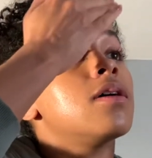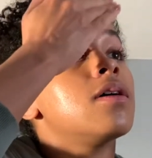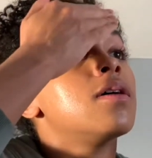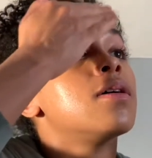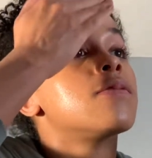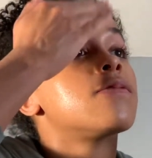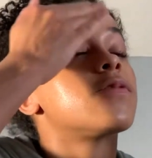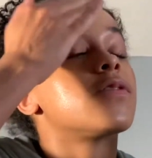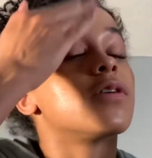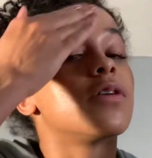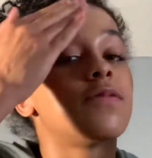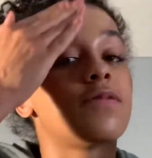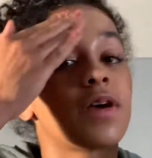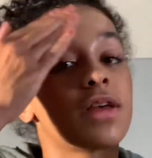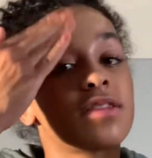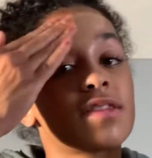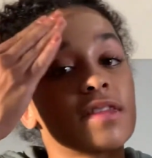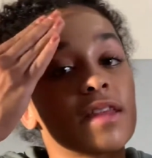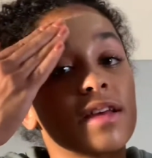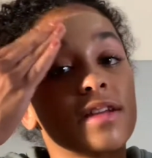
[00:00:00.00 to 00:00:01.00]
for
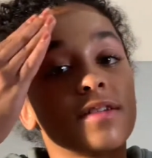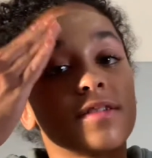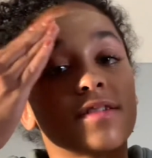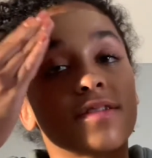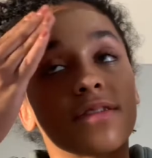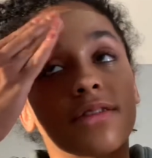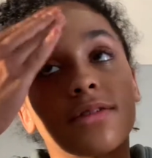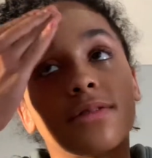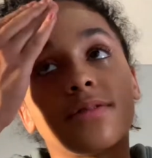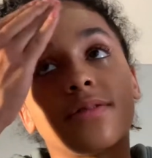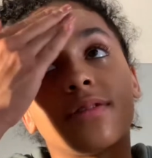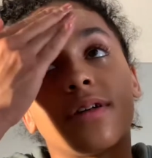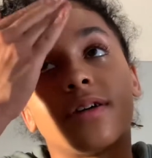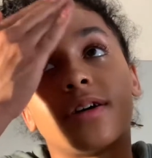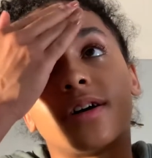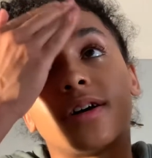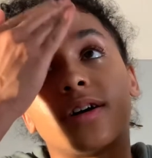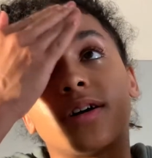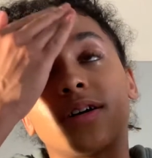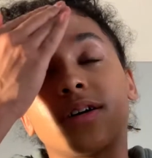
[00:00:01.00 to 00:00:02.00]
events that are so
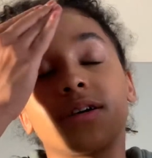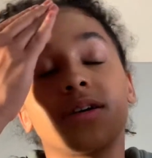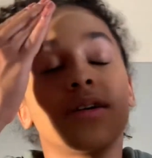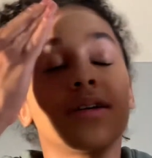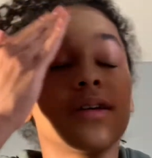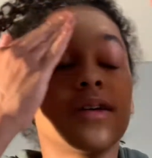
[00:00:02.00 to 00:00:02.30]
long,